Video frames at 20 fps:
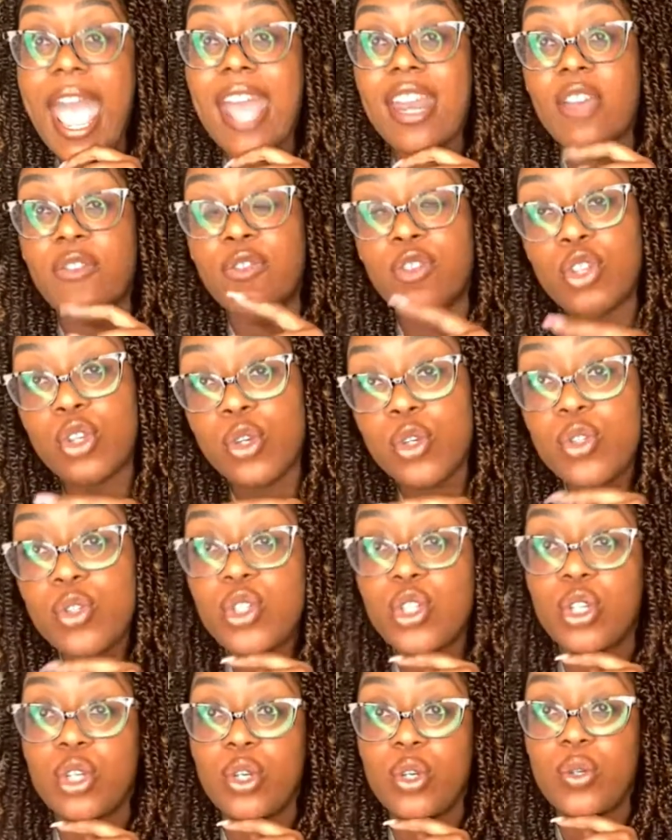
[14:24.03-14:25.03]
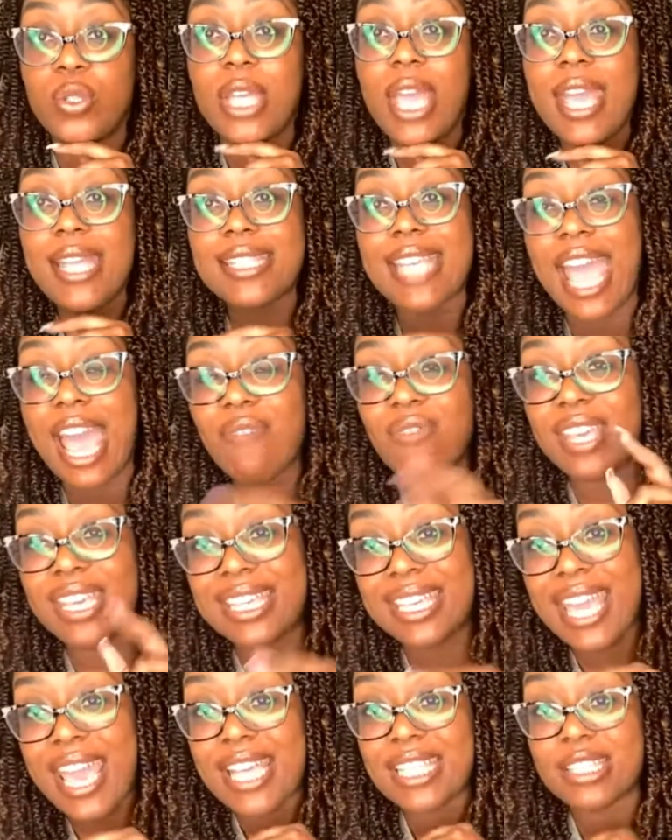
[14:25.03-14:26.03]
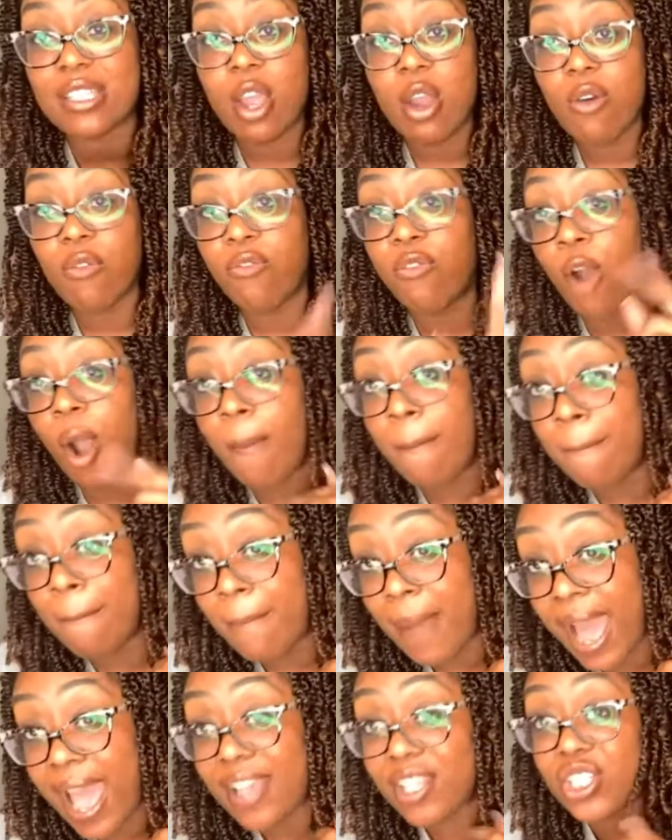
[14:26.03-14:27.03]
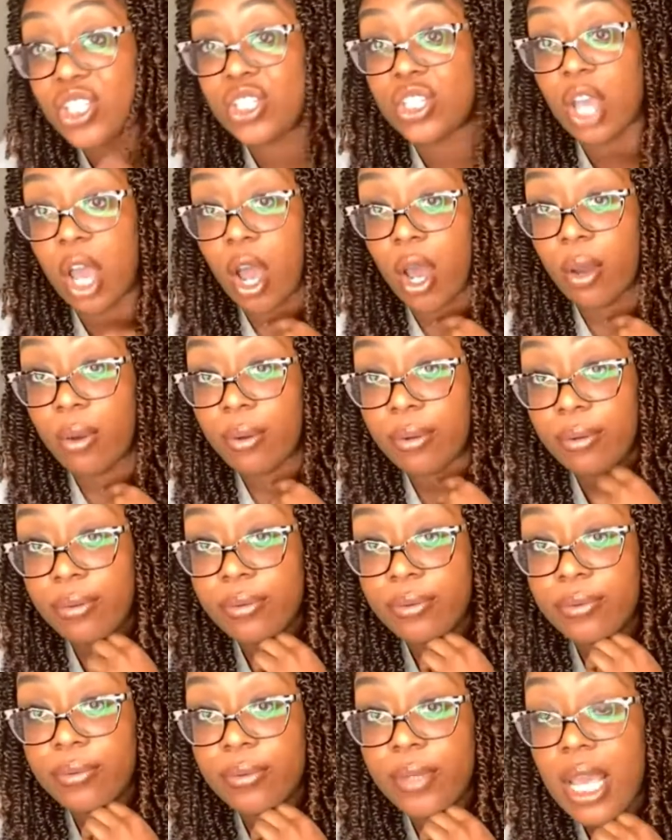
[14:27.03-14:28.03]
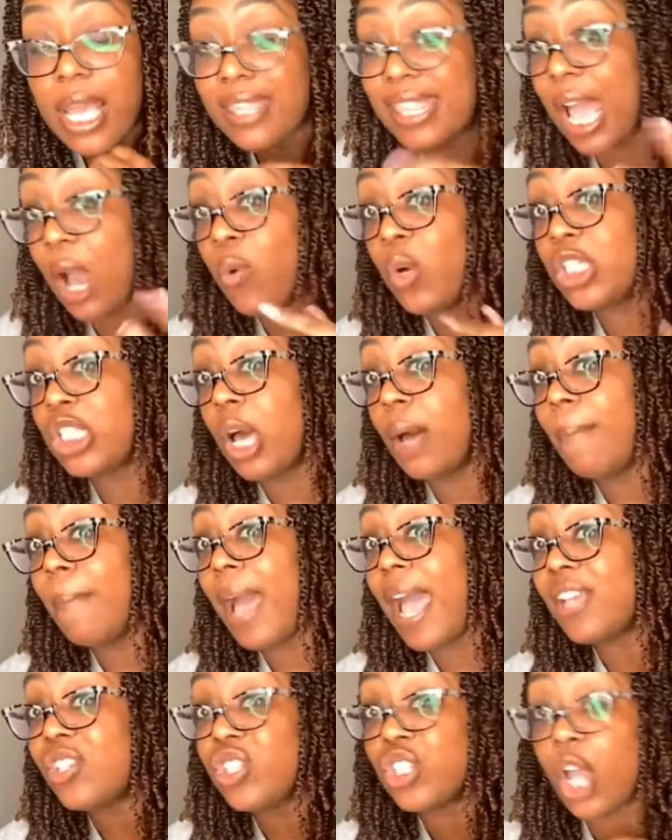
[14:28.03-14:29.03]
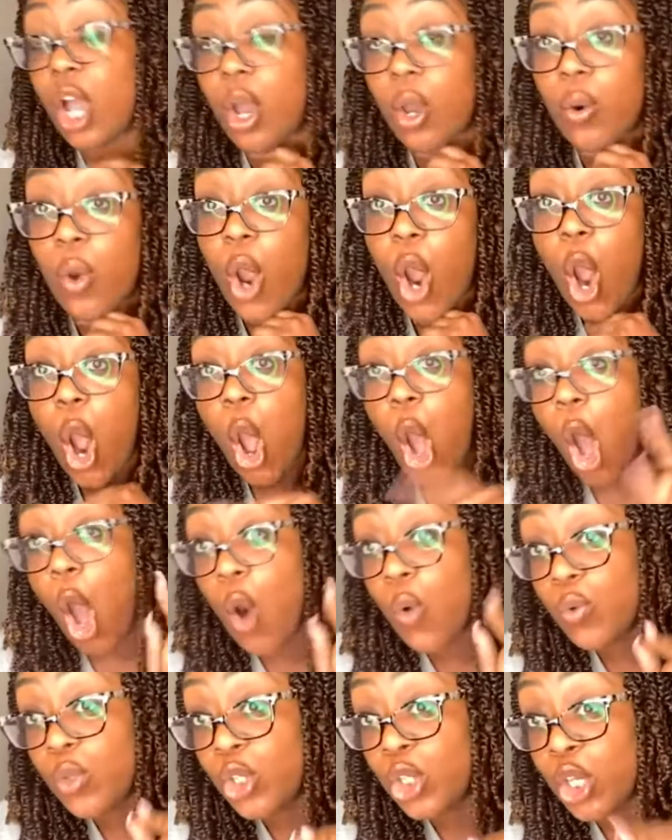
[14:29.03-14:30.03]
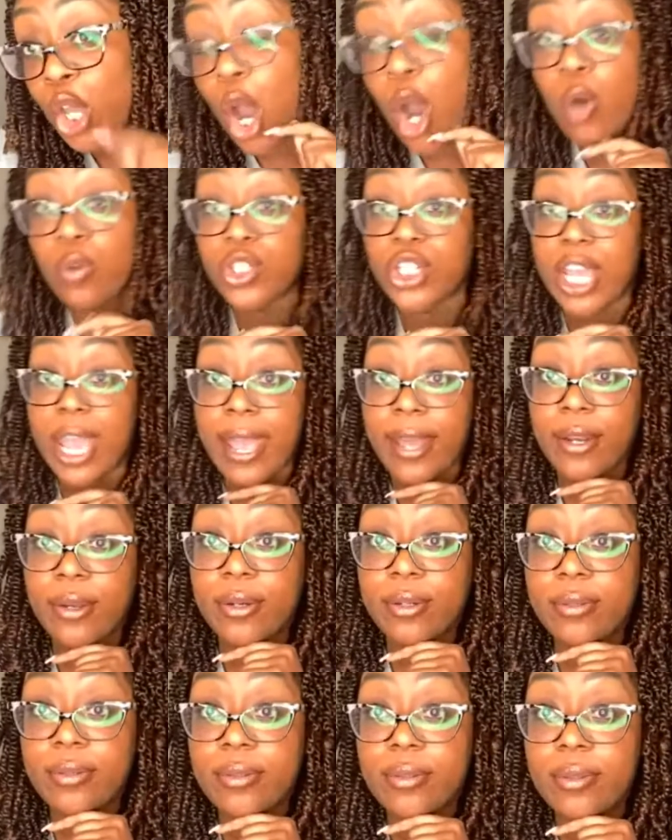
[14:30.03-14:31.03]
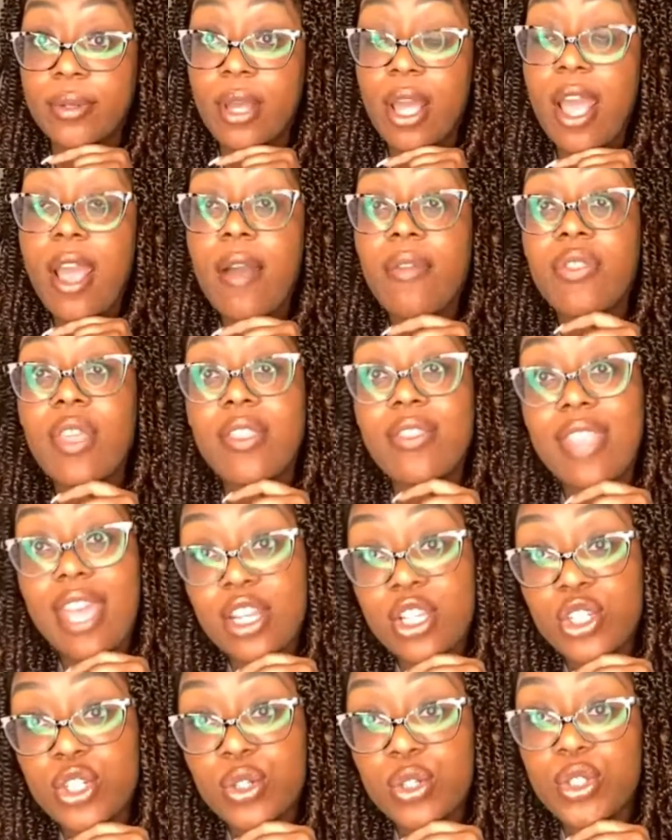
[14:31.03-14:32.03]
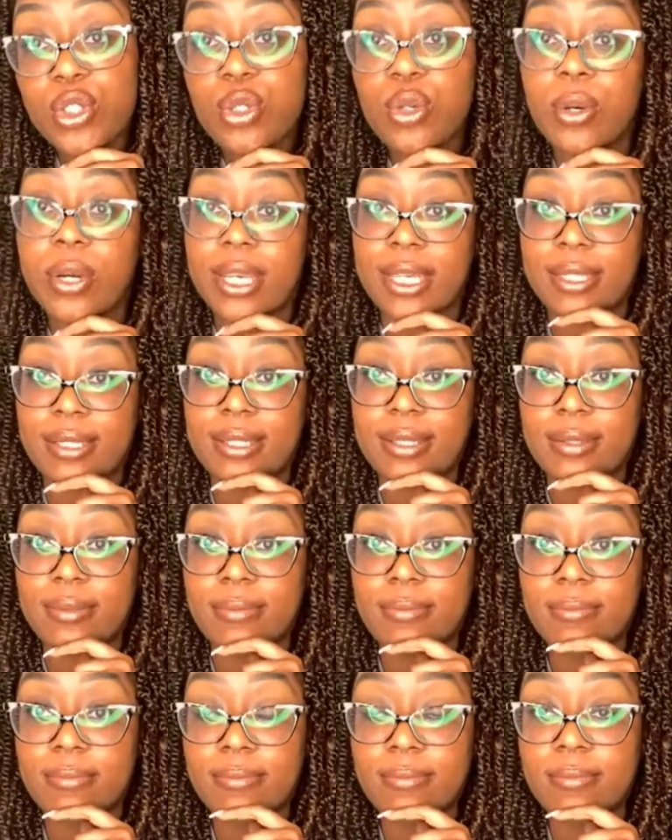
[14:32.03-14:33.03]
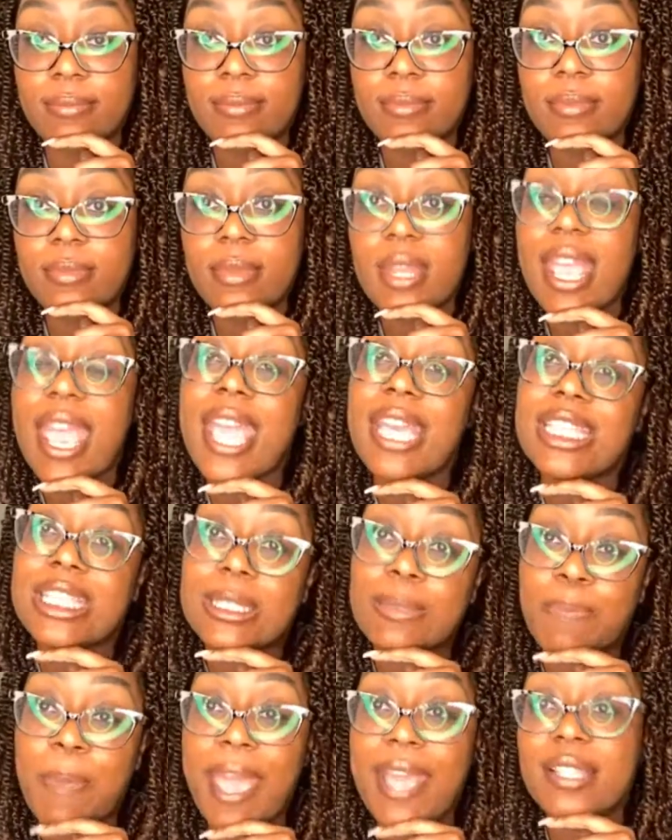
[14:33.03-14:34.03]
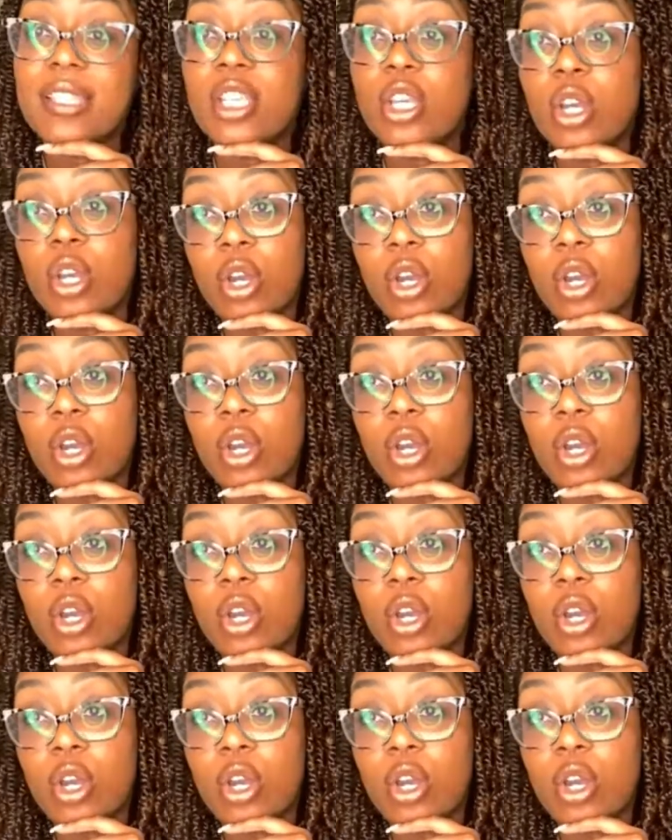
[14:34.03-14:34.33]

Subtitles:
And if you choose to have a guest from my show that was on my show on your channel, then that is your choice. Expect